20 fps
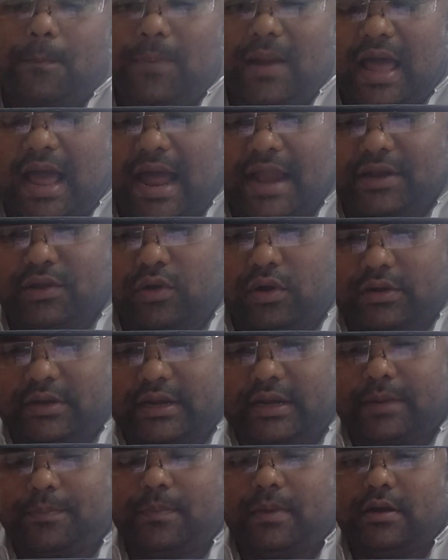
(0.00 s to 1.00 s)
plan your
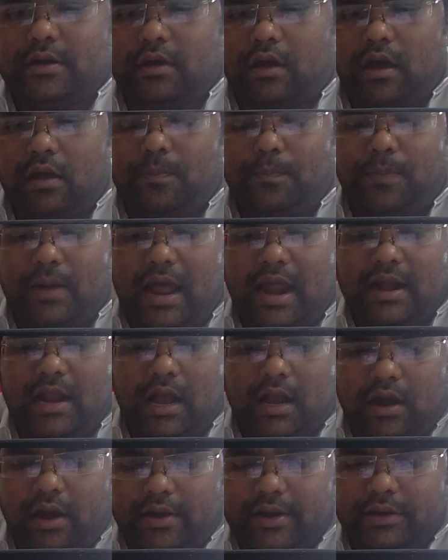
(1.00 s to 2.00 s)
treatment or plan
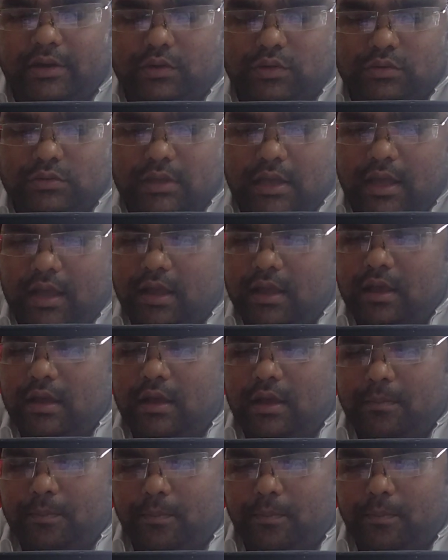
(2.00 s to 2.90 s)
according to the